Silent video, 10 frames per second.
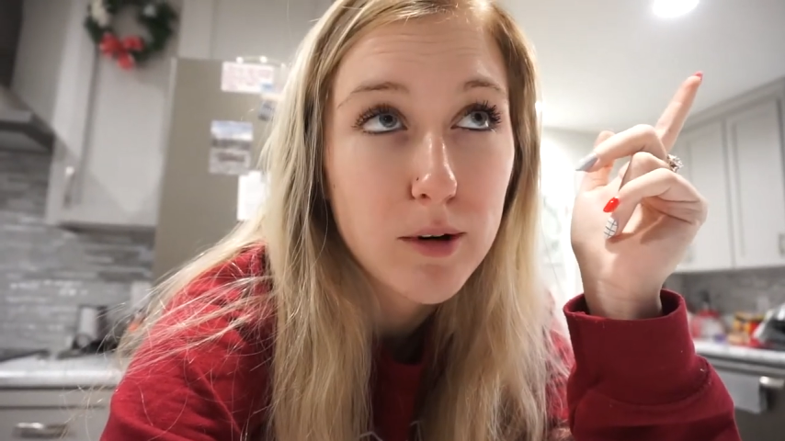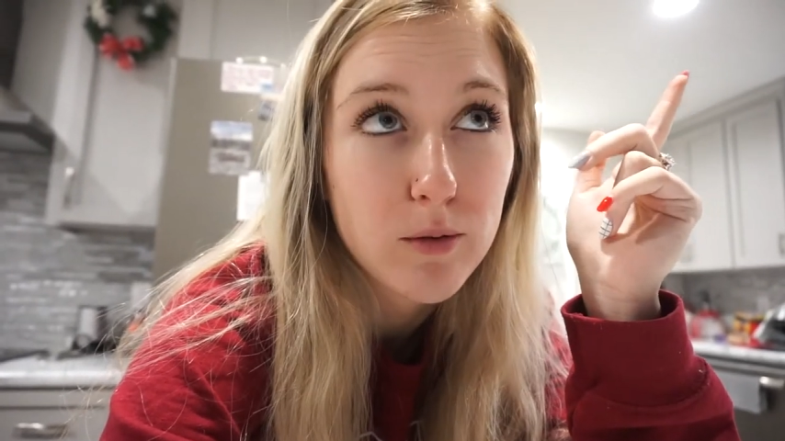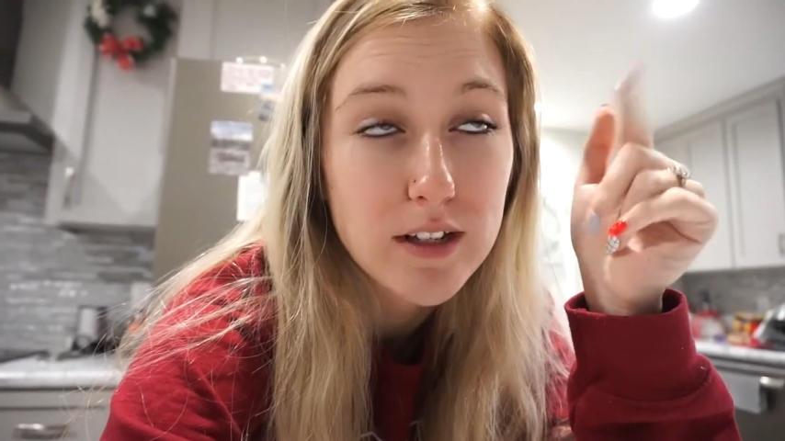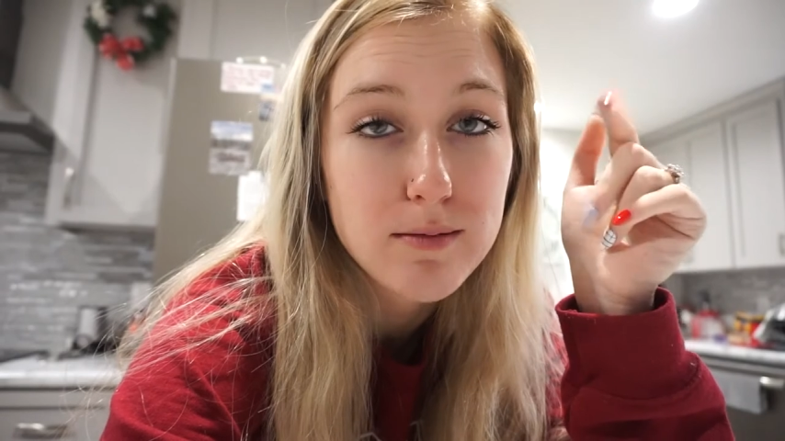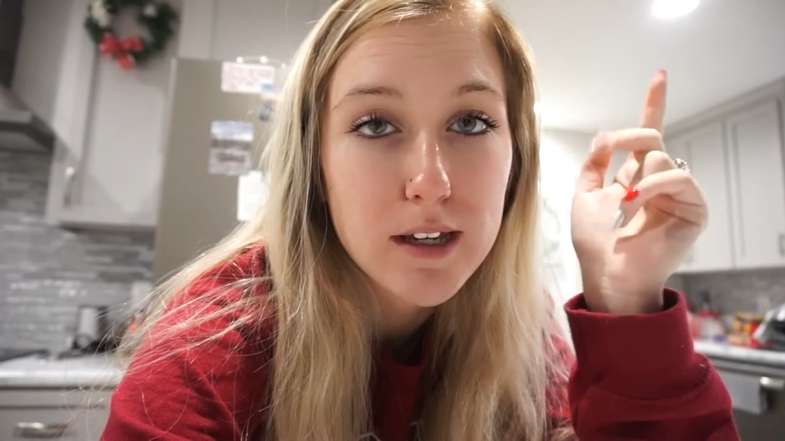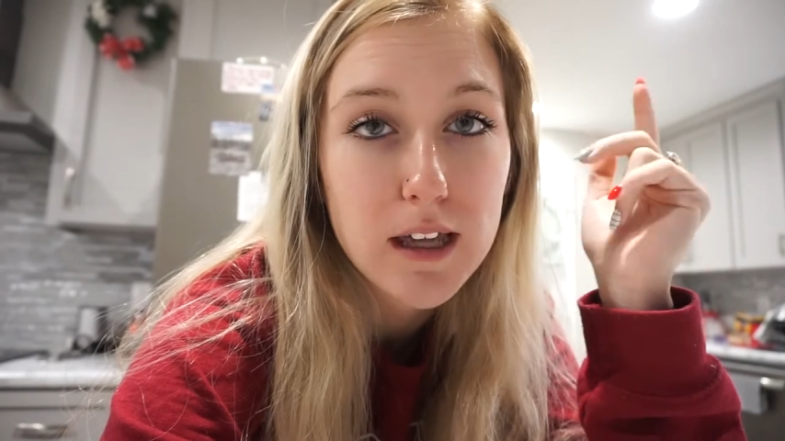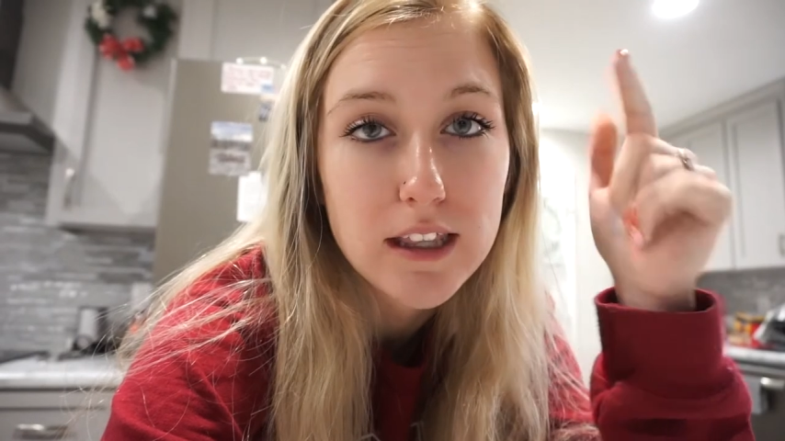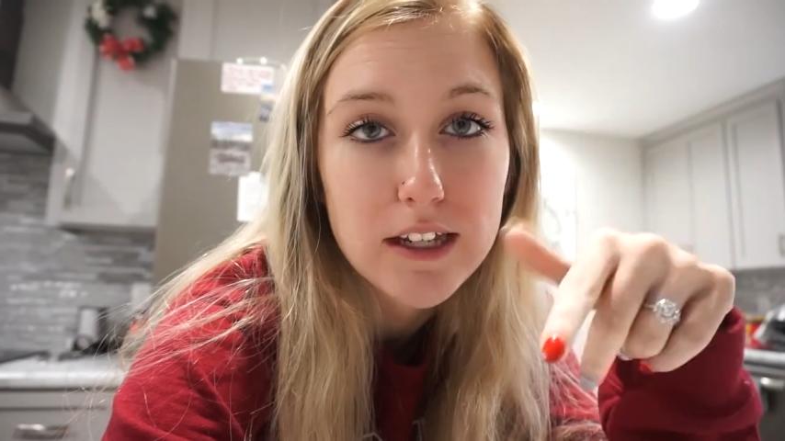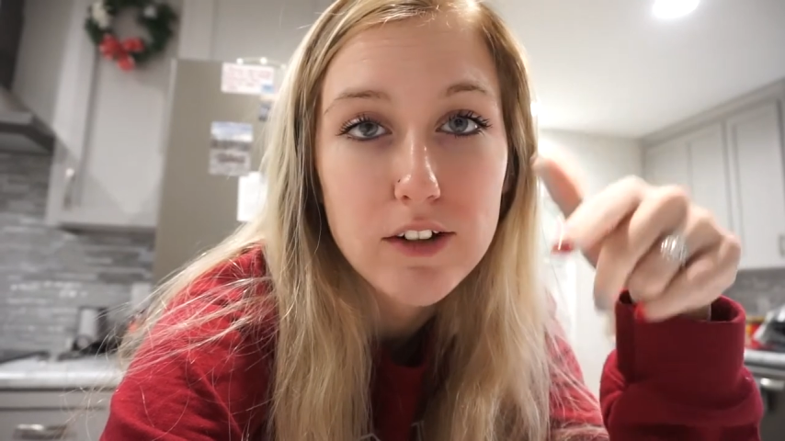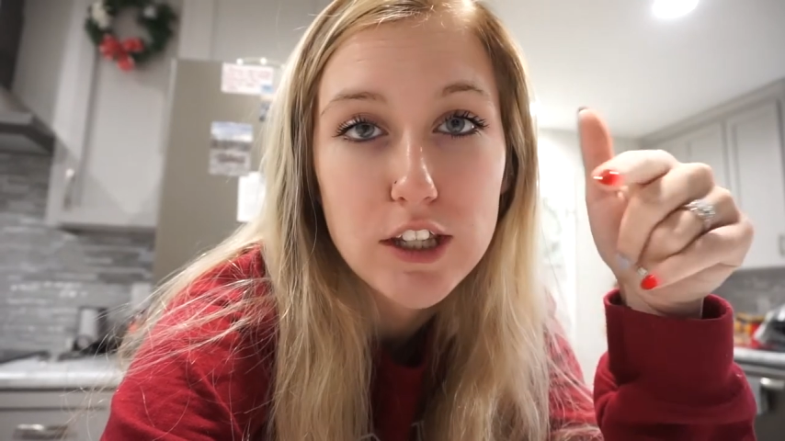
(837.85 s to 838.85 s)
recipe
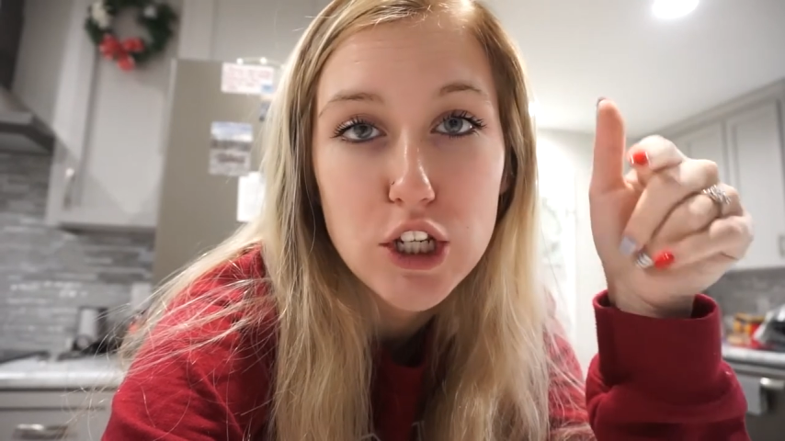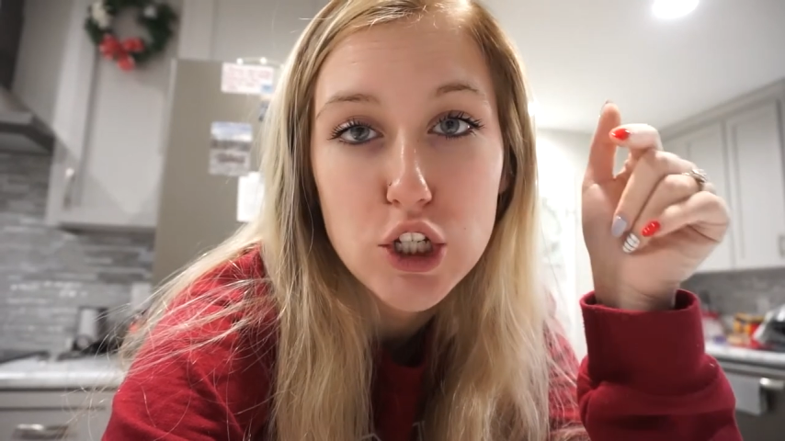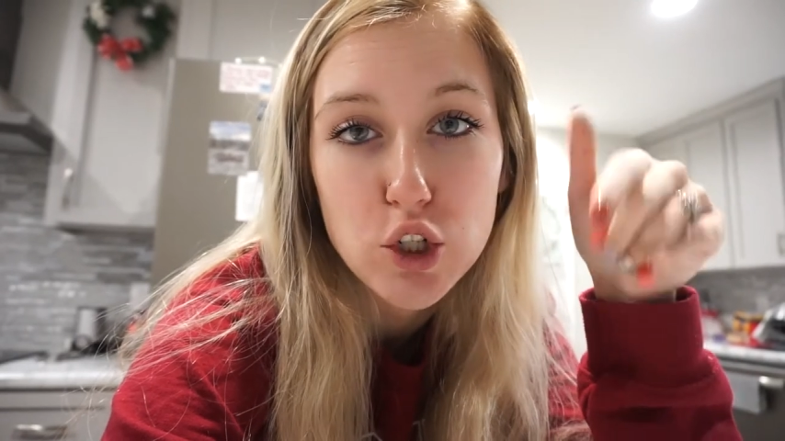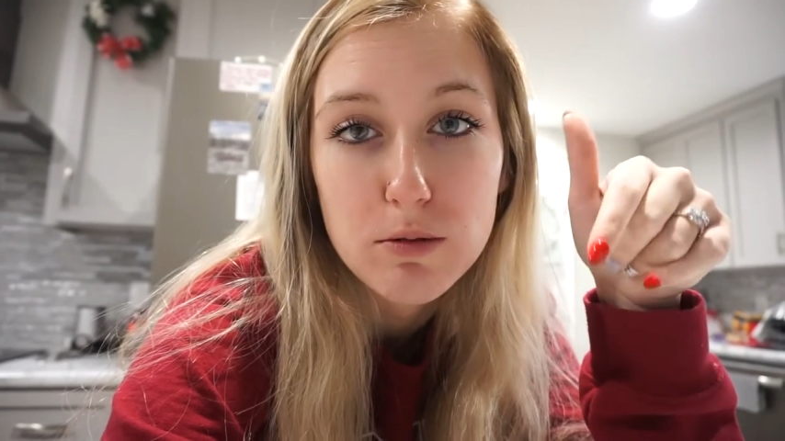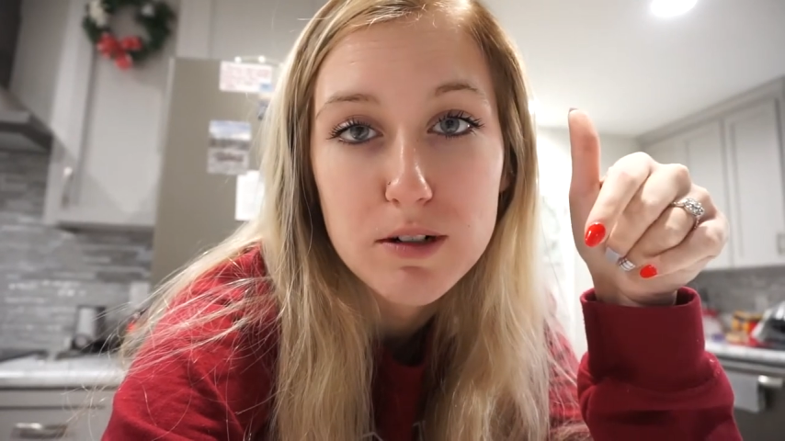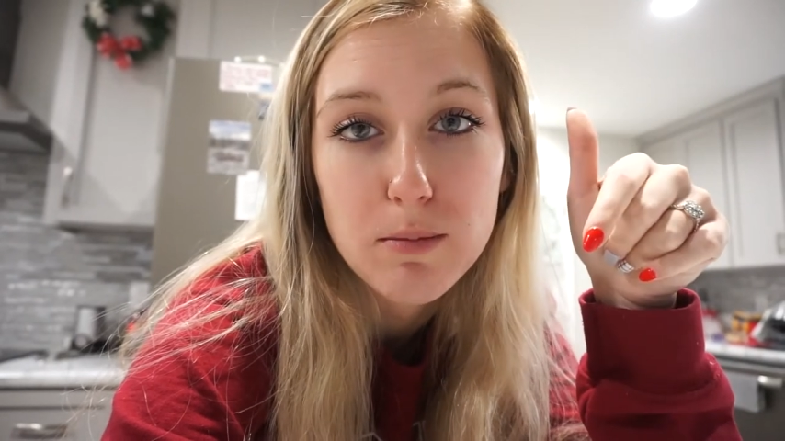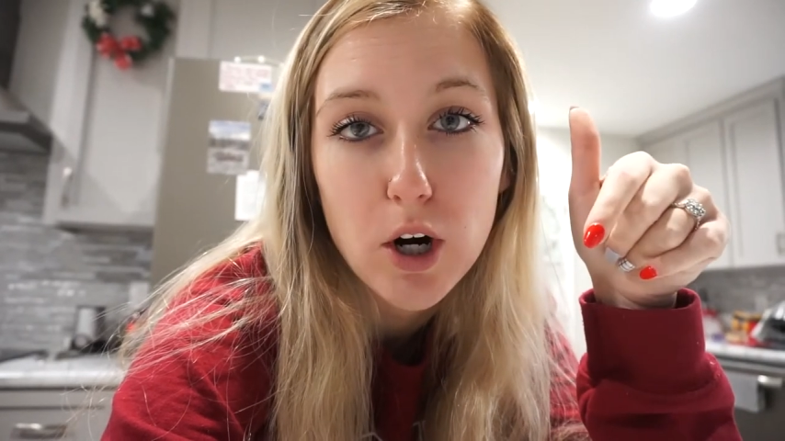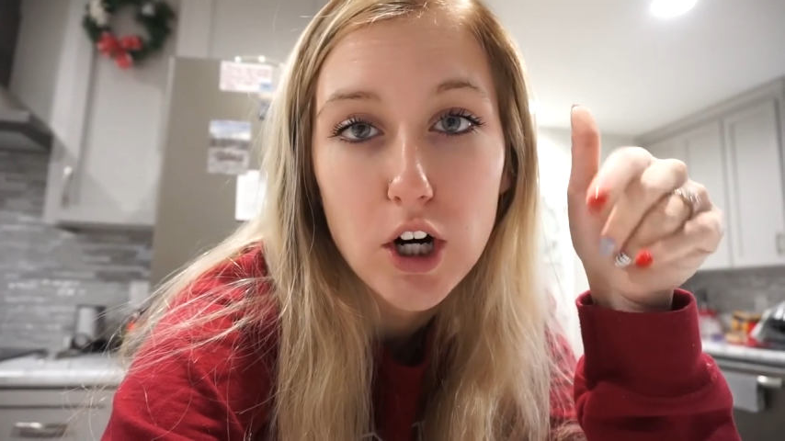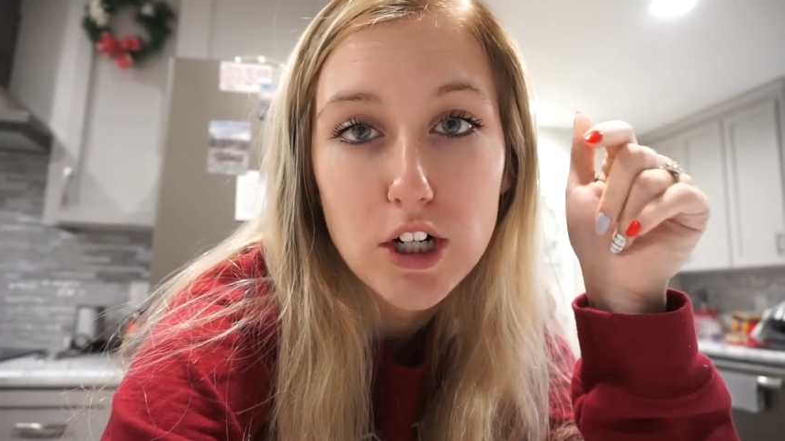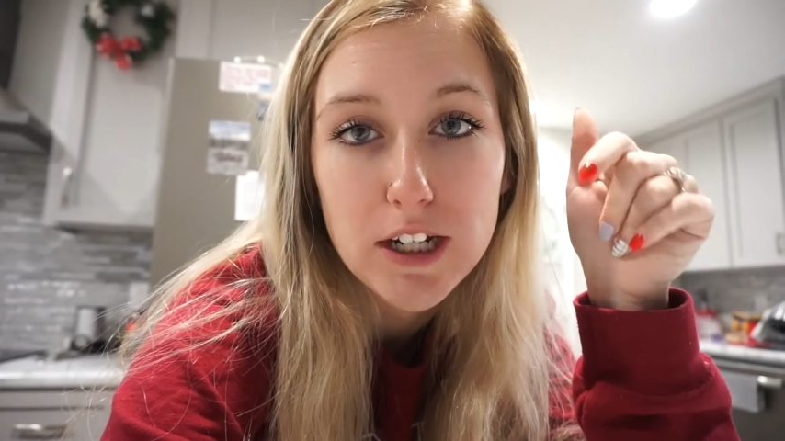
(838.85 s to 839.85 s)
and leave it in the description
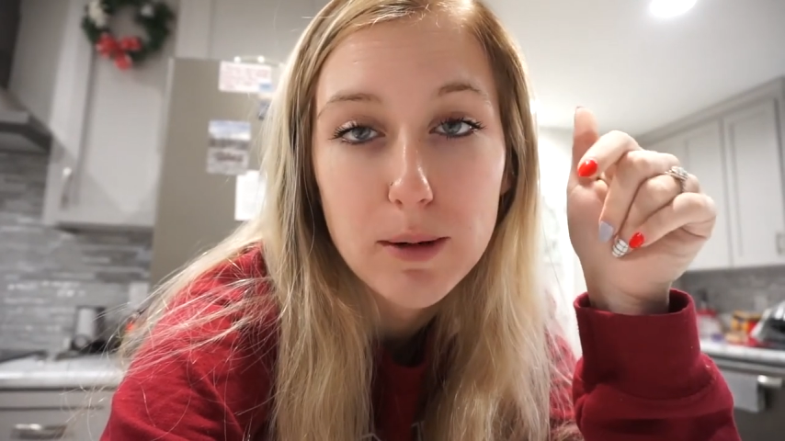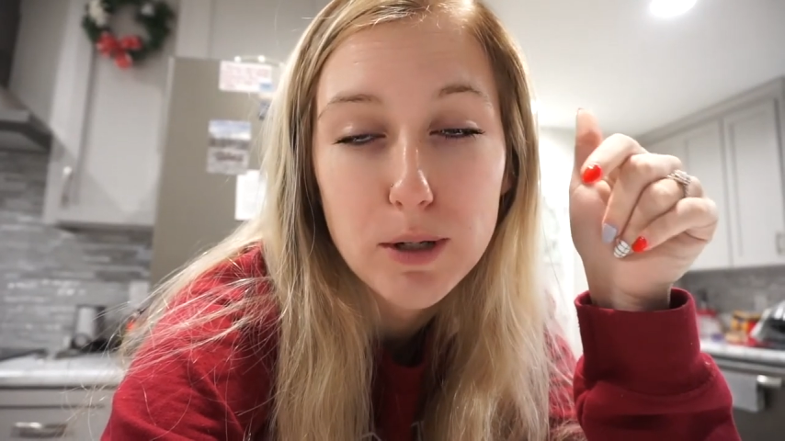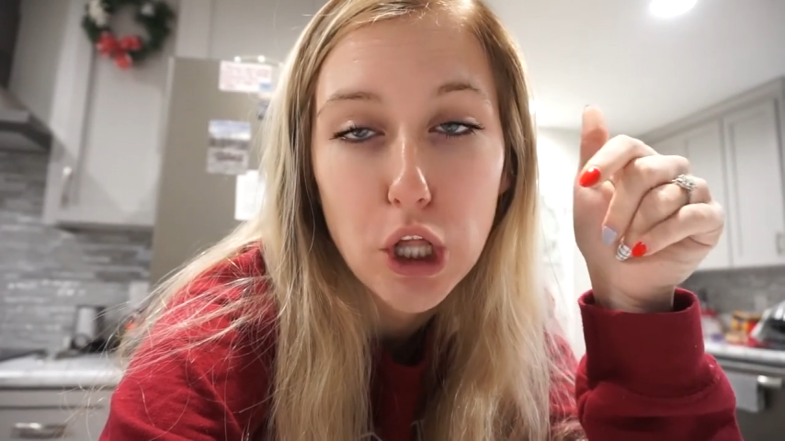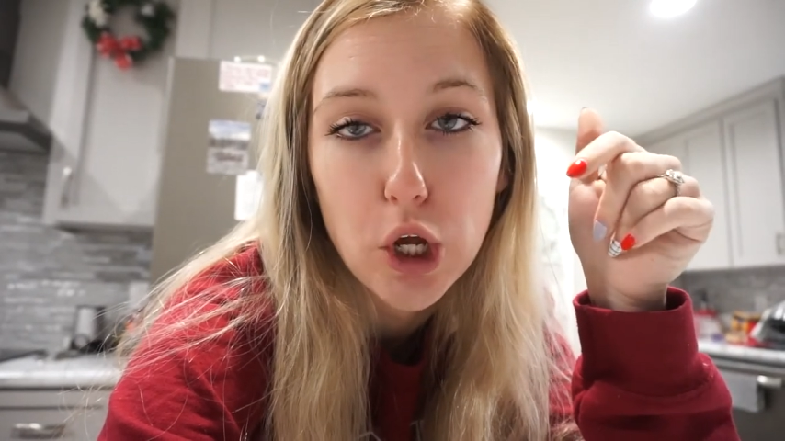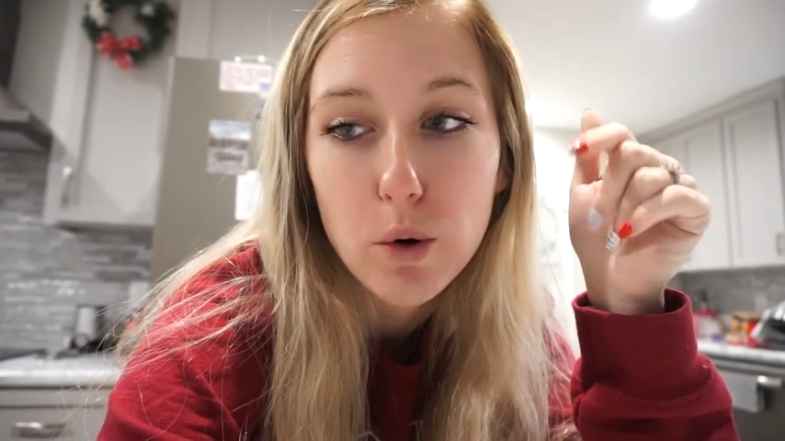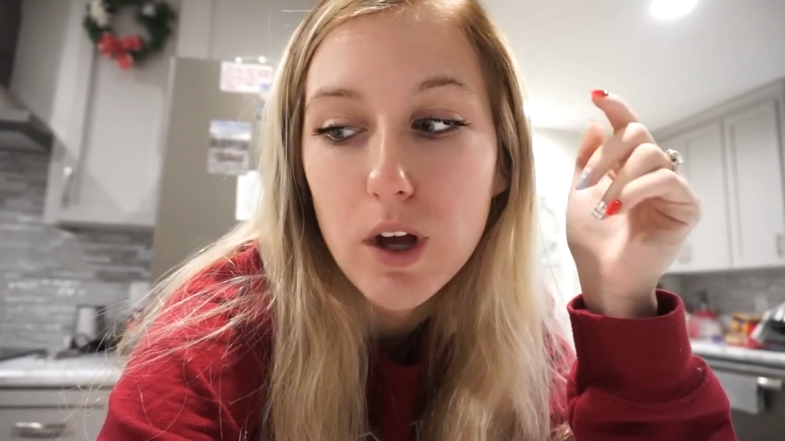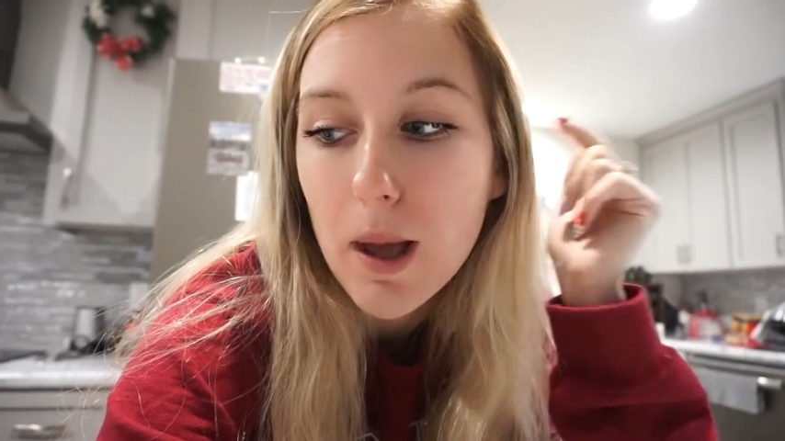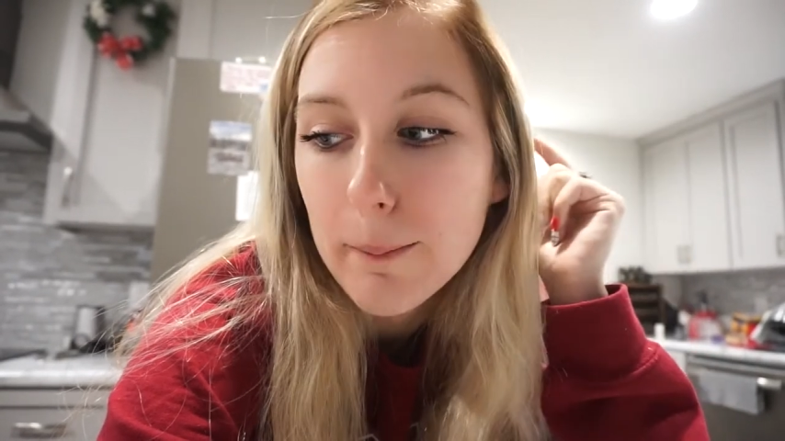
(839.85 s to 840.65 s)
bar down below